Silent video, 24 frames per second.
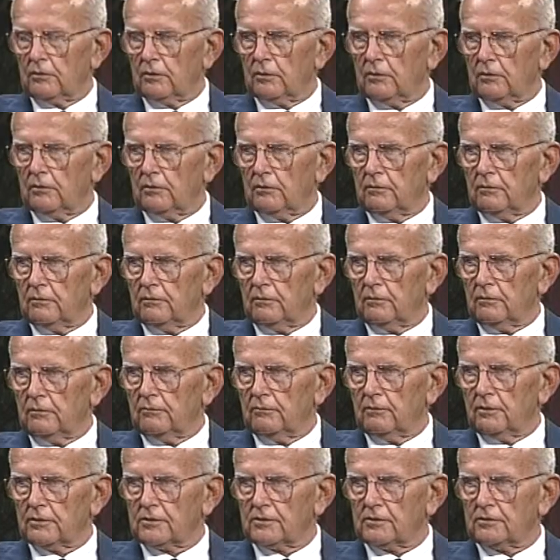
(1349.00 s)
to,
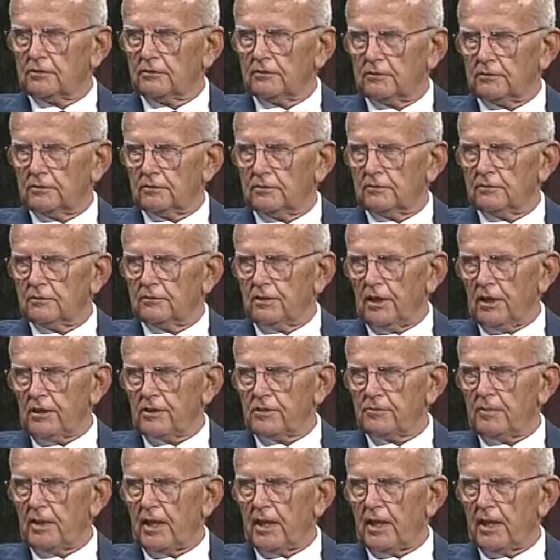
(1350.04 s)
which dates